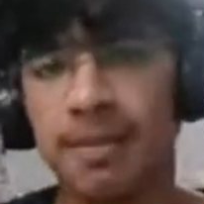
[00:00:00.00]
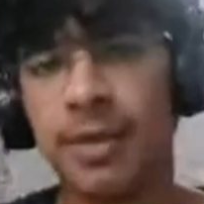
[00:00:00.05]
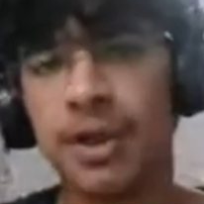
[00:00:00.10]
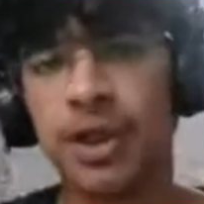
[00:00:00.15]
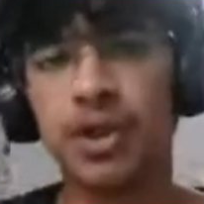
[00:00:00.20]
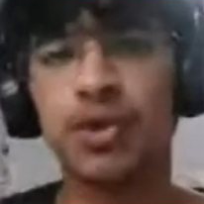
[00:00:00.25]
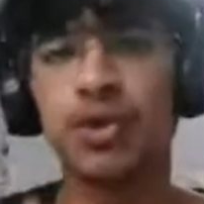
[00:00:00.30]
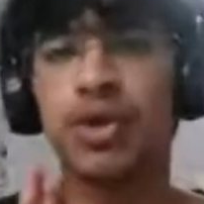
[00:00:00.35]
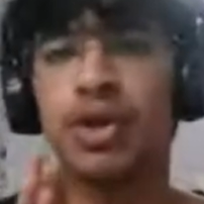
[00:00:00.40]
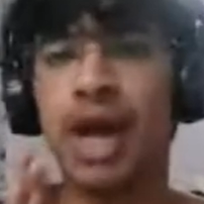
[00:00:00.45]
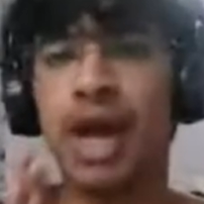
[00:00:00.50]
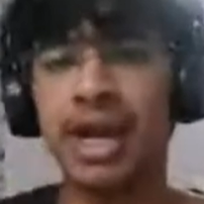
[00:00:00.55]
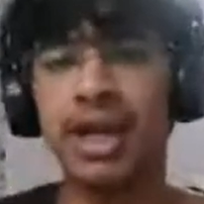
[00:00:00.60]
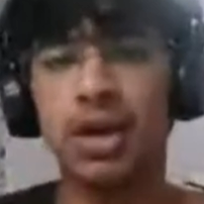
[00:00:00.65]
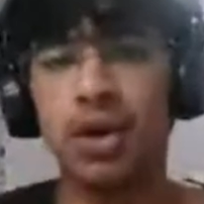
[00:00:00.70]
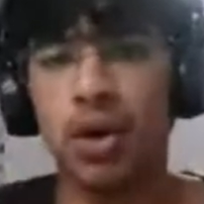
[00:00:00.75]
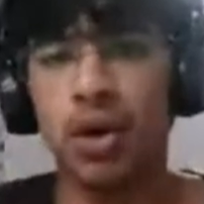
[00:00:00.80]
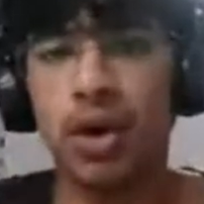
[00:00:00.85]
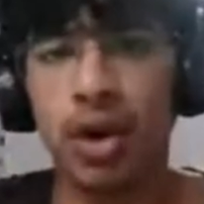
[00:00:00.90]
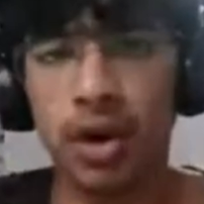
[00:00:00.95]
But you write
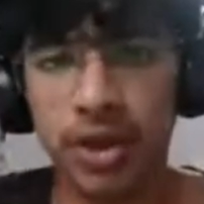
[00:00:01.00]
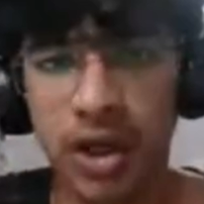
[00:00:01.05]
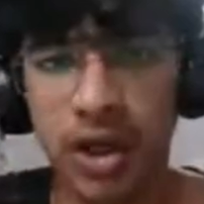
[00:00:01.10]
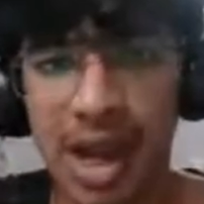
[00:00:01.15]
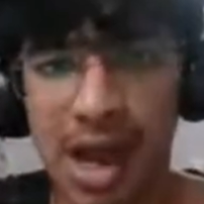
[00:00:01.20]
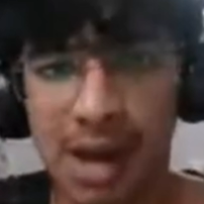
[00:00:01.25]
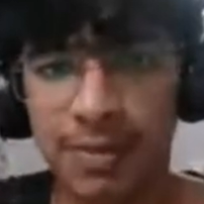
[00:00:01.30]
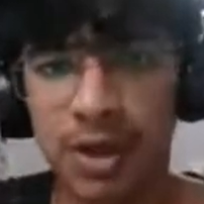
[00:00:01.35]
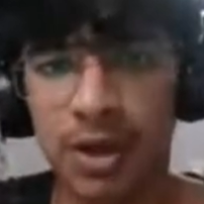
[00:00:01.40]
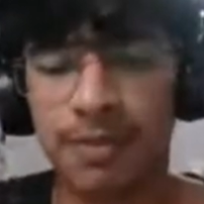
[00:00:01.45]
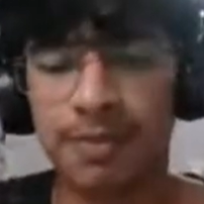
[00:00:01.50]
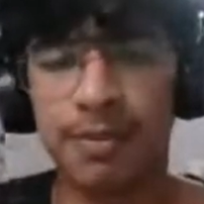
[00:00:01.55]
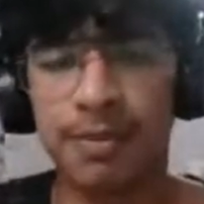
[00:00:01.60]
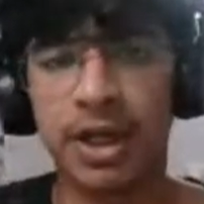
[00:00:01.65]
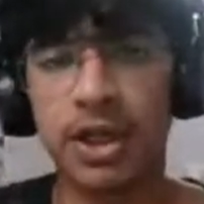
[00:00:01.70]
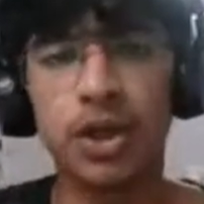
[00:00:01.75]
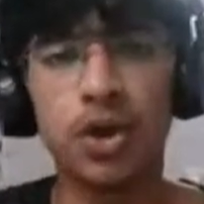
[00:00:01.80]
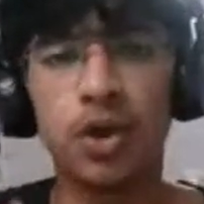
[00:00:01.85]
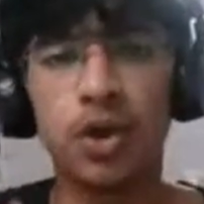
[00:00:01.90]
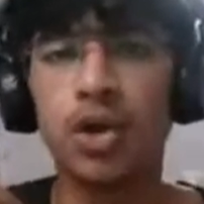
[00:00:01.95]
code on your laptop,
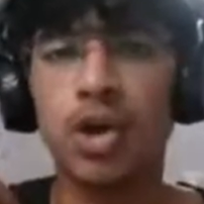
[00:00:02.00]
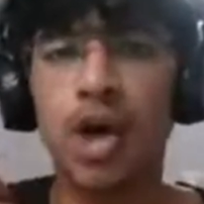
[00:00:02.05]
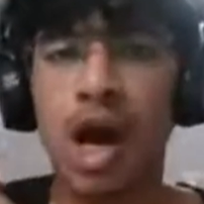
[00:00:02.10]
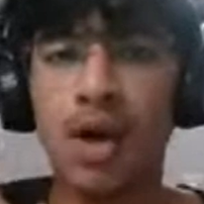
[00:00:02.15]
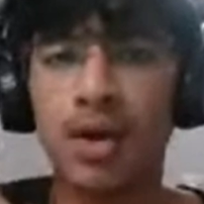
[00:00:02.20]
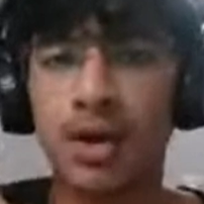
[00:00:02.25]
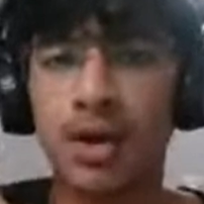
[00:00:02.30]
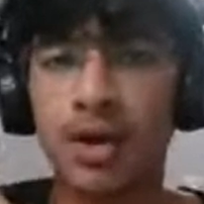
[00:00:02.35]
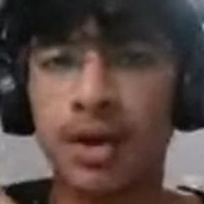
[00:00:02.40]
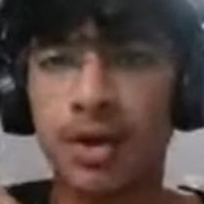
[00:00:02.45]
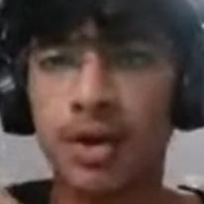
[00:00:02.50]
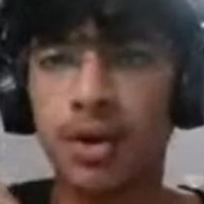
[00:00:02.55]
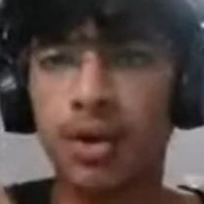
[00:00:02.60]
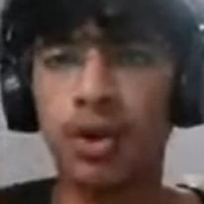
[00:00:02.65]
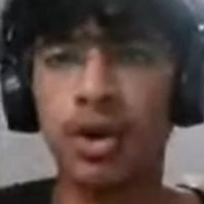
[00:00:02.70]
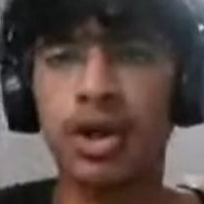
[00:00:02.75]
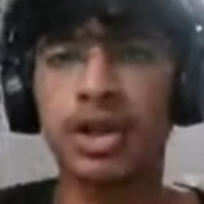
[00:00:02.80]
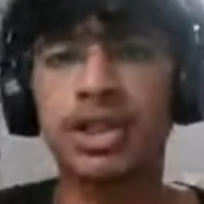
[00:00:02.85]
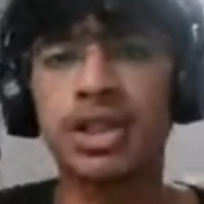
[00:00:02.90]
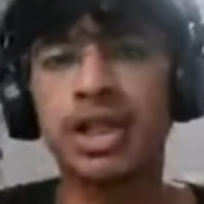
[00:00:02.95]
but you don't know how
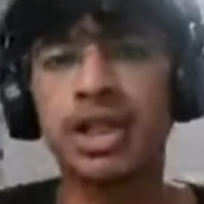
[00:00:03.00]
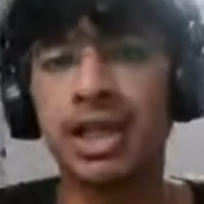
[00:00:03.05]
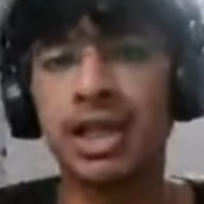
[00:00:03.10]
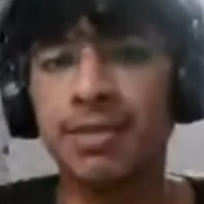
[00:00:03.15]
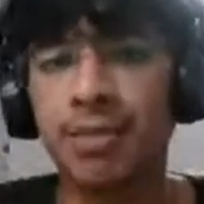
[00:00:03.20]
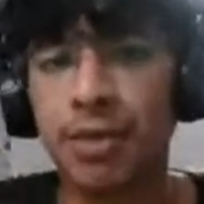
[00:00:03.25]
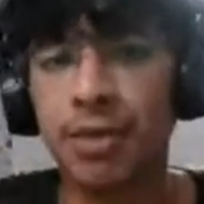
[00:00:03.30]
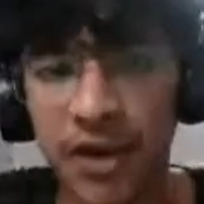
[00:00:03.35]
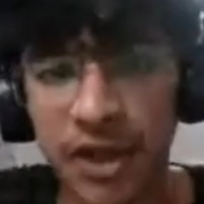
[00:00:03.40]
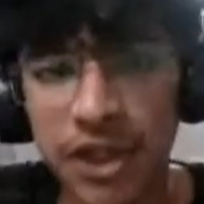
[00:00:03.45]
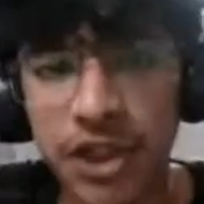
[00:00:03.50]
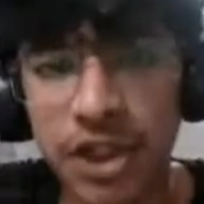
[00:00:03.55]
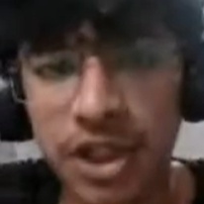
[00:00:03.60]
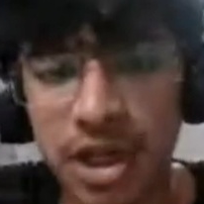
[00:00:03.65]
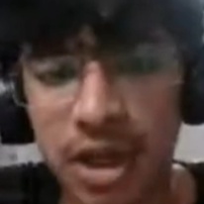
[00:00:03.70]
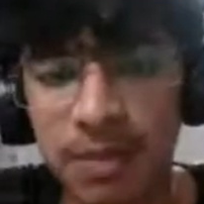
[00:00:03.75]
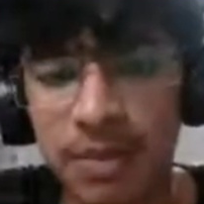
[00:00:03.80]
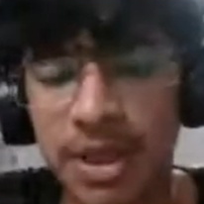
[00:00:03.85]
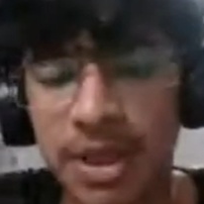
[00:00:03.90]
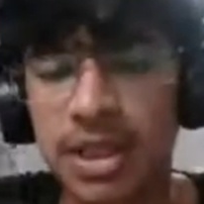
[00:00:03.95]
code is written in professional
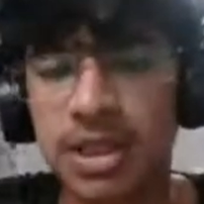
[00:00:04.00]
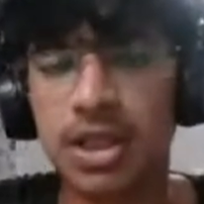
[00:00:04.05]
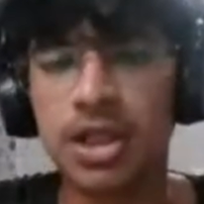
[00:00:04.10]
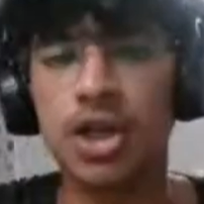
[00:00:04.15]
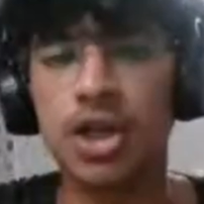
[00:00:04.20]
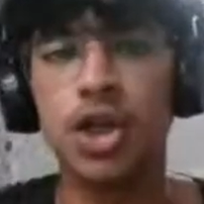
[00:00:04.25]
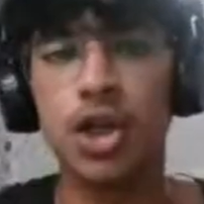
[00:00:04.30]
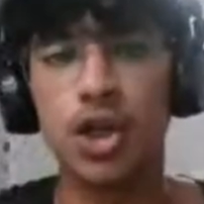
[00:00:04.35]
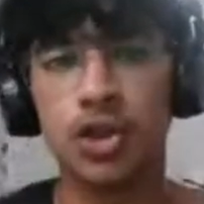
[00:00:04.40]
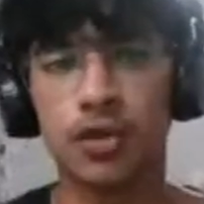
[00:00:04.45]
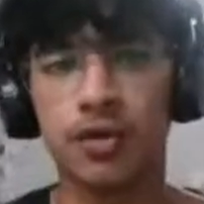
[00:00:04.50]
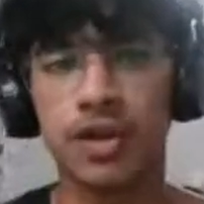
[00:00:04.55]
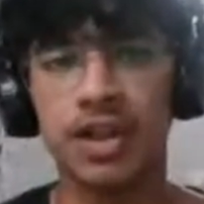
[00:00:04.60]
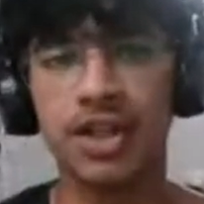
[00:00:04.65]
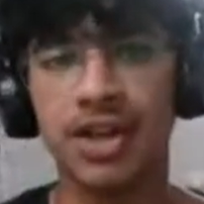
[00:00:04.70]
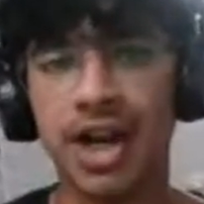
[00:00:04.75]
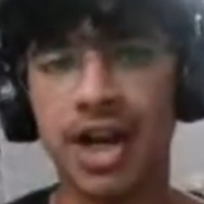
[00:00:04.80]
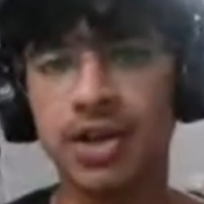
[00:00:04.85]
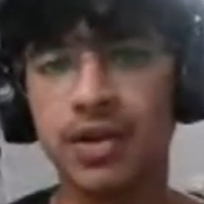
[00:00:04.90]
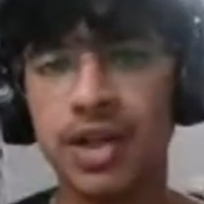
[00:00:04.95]
companies. So
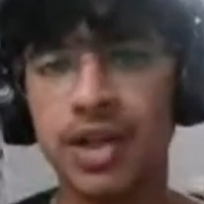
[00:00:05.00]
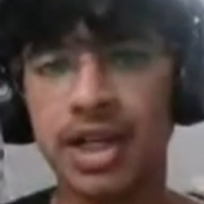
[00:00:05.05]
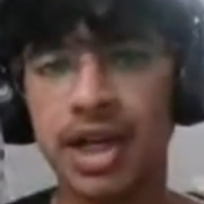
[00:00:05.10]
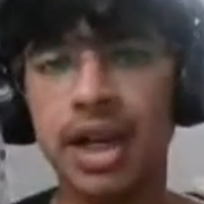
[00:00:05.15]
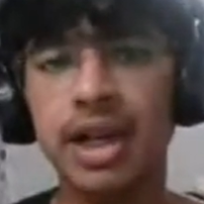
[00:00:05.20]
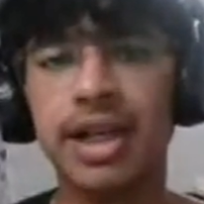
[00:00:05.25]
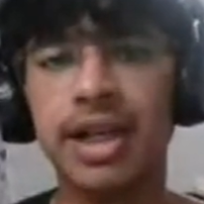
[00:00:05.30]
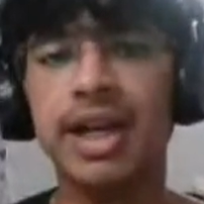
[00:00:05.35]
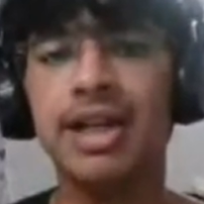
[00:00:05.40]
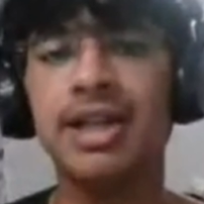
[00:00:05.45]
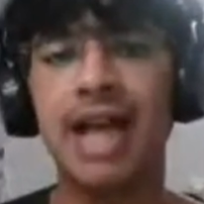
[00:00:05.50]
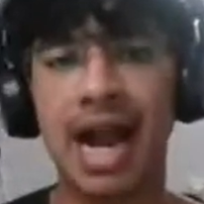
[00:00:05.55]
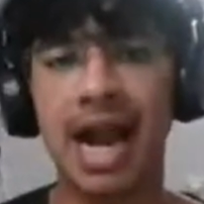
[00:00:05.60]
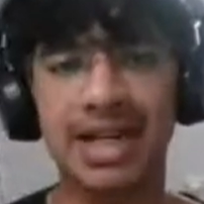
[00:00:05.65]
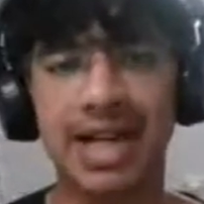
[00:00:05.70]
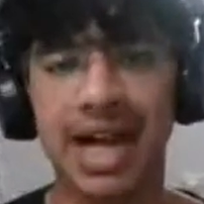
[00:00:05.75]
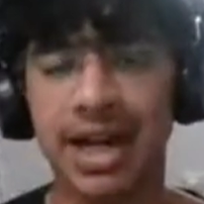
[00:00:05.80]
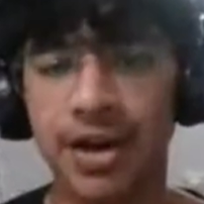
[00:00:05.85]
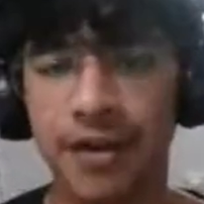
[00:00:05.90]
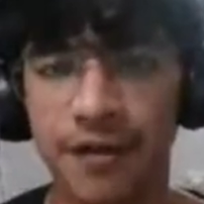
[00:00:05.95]
we try to inculcate
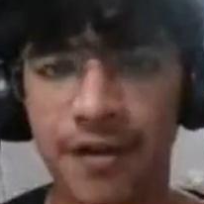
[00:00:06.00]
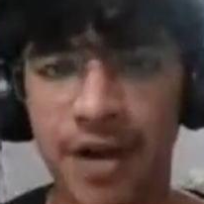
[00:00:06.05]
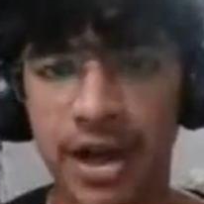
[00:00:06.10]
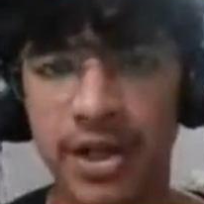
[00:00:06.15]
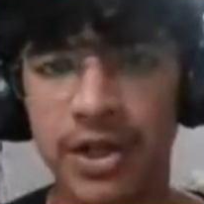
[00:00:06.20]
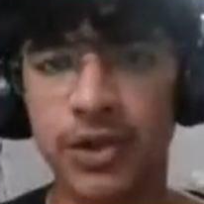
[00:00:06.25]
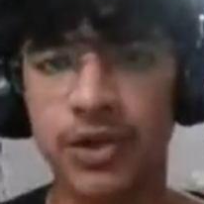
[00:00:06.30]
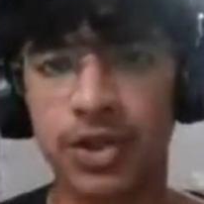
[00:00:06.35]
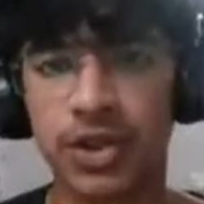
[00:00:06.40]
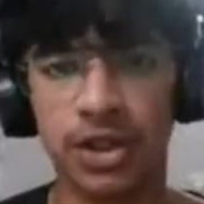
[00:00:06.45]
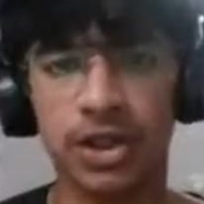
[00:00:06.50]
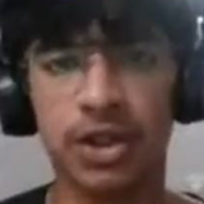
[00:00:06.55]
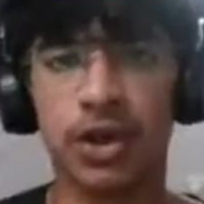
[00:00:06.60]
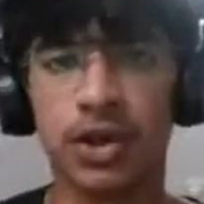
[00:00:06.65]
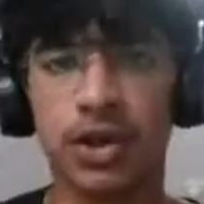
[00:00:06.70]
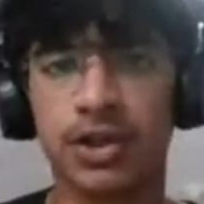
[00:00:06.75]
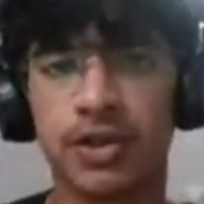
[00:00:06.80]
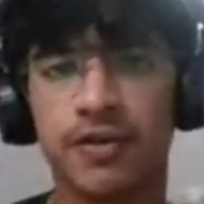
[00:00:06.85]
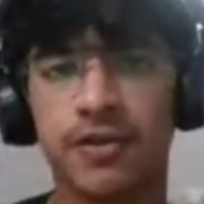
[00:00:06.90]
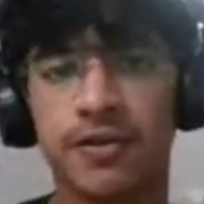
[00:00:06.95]
that kind of values in it.